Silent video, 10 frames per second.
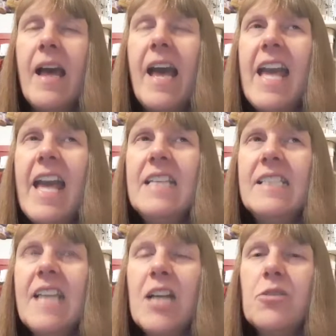
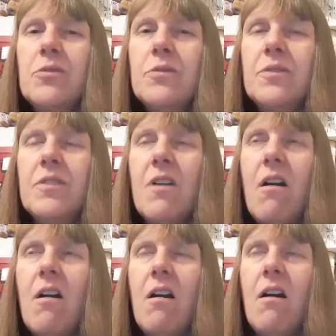asexuals
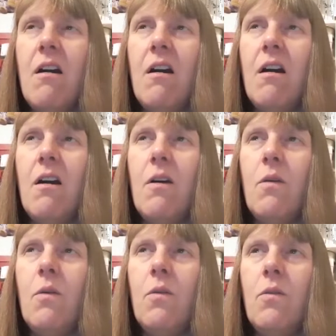are
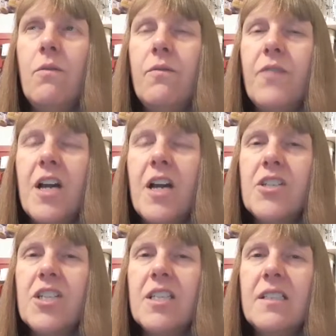all
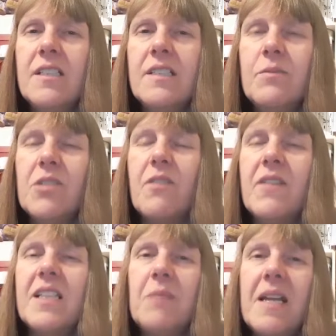virgins, which I've
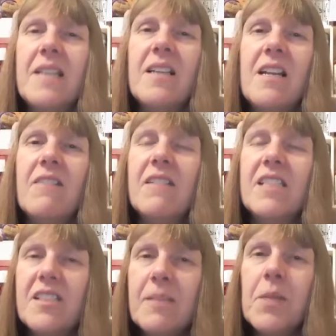explained earlier
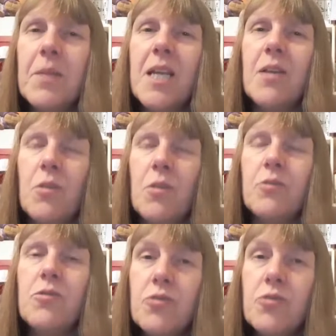is simply not
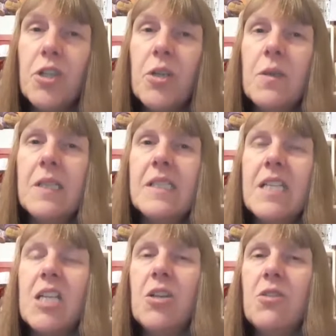true. It's
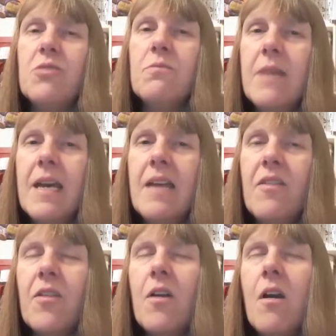a huge
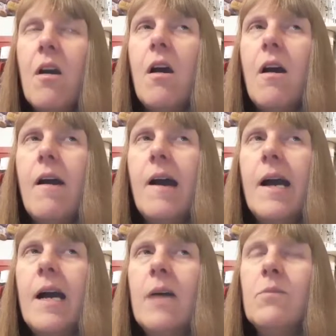myth.
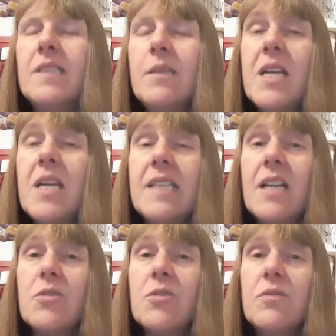Some
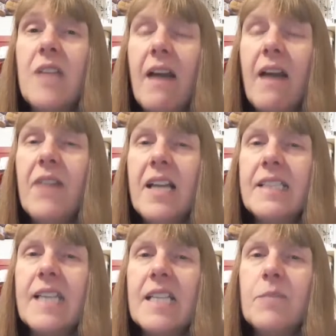asexuals have had sex